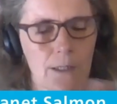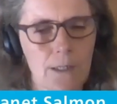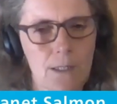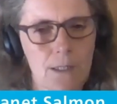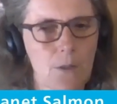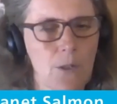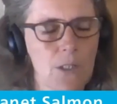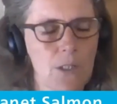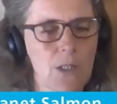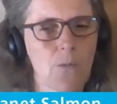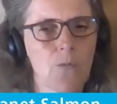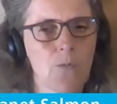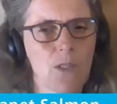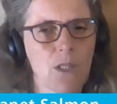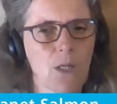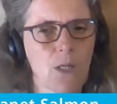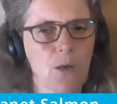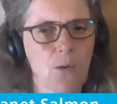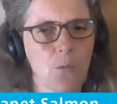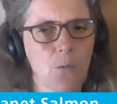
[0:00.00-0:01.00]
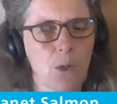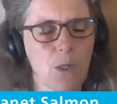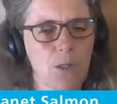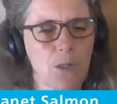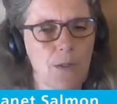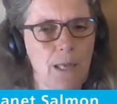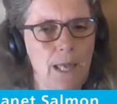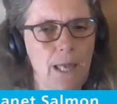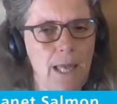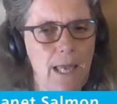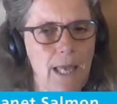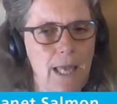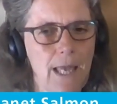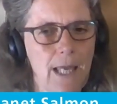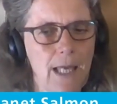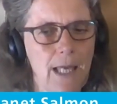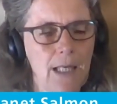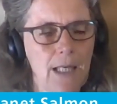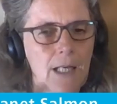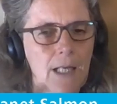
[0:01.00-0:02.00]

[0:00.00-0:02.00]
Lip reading: So there's obviously a lot of work there.